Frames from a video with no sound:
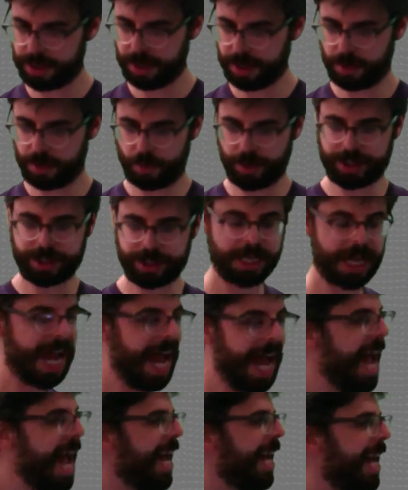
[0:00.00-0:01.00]
we can say,
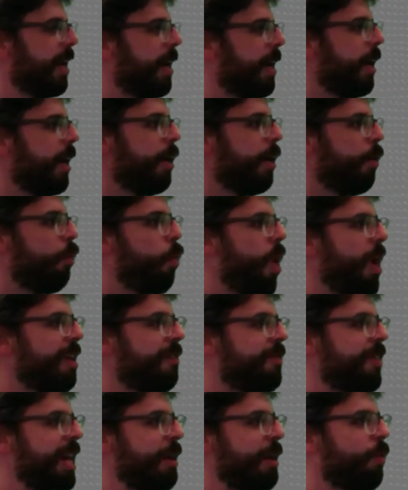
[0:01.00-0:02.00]
hey, what if
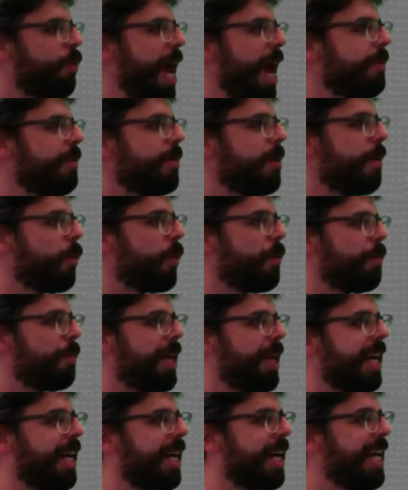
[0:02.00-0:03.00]
that random number we
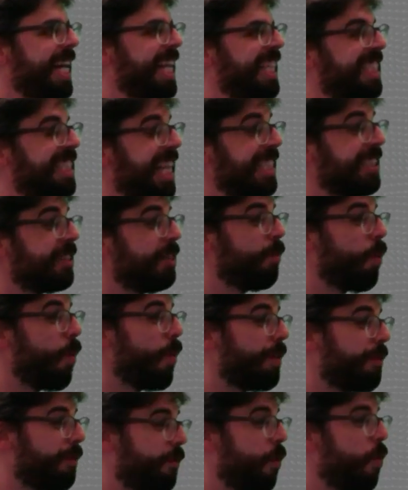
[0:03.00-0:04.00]
pick, it's less than
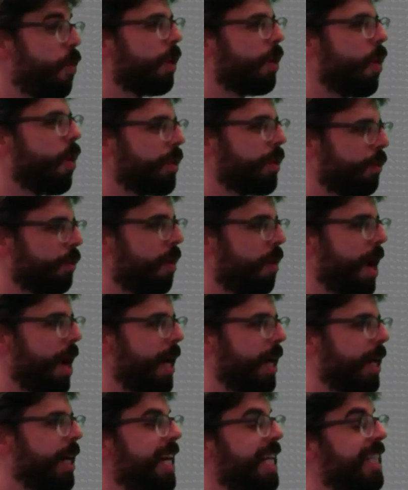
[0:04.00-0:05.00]
0.4, go to the right.
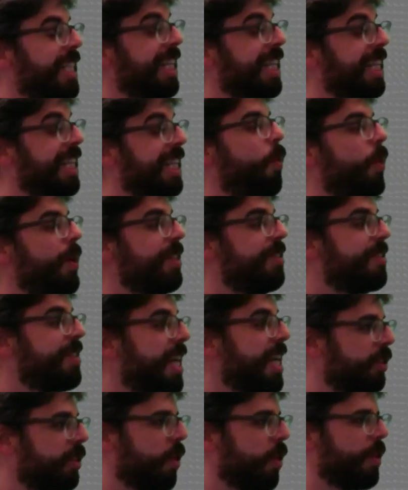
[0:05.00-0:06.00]
It's less than
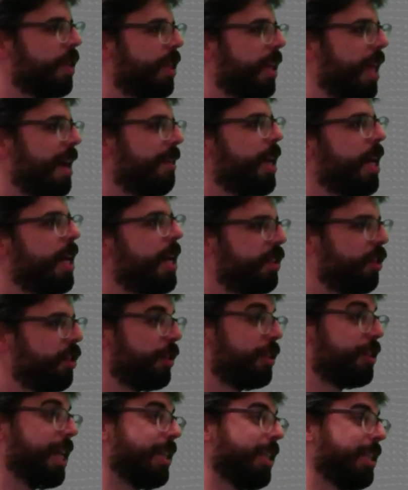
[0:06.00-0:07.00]
0.6, go to the left. These are
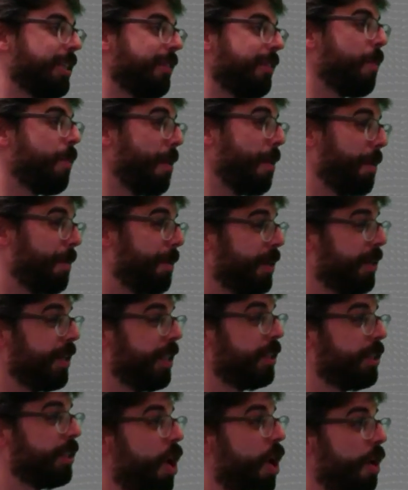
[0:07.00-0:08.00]
slightly different
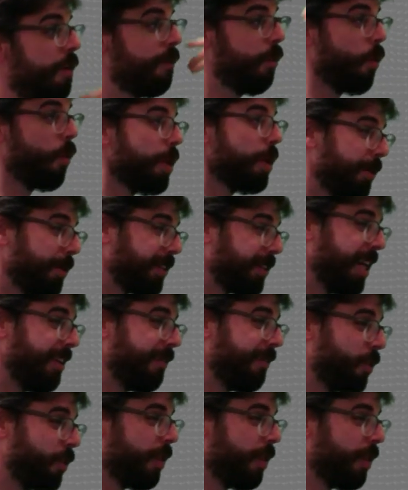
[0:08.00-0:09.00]
probabilities. 40% of
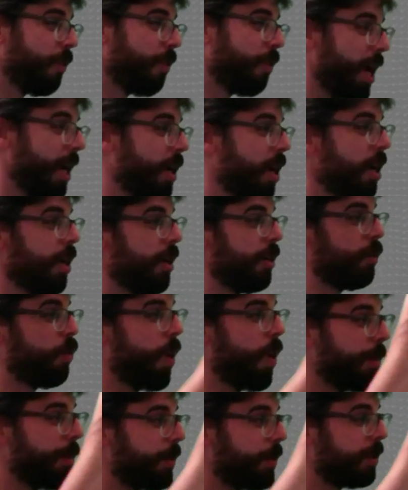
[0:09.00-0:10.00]
going to the right,
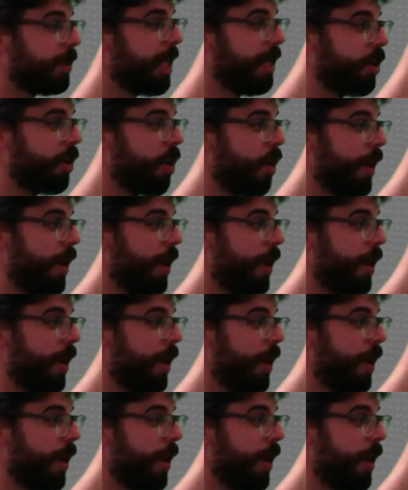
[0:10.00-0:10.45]
20% going